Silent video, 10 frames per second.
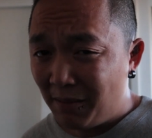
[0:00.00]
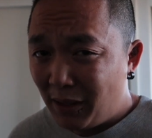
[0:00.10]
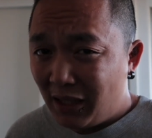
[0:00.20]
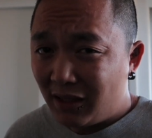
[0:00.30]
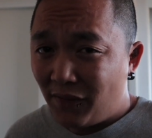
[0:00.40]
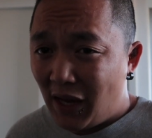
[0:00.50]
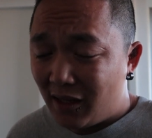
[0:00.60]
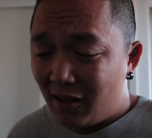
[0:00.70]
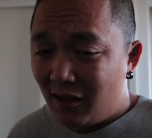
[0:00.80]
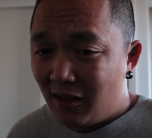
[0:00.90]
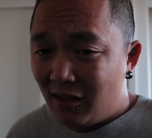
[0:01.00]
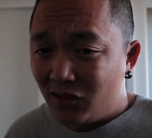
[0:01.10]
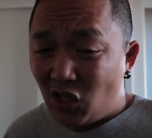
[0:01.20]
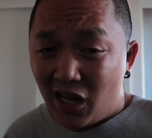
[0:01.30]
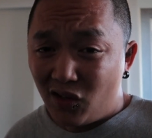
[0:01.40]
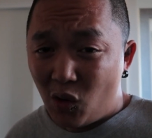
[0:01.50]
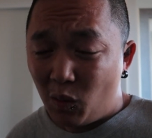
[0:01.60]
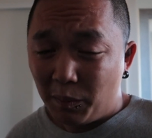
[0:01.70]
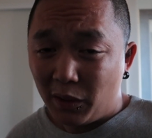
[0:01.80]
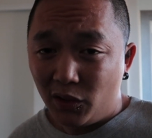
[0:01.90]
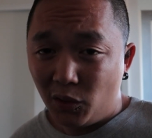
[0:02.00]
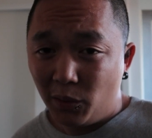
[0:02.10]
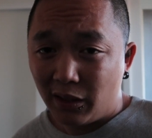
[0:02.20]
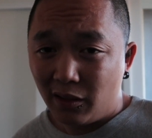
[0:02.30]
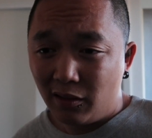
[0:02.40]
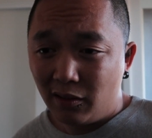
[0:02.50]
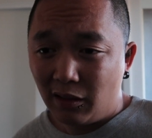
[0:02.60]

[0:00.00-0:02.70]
But it's fake. So I don't know what I'm gonna do with it.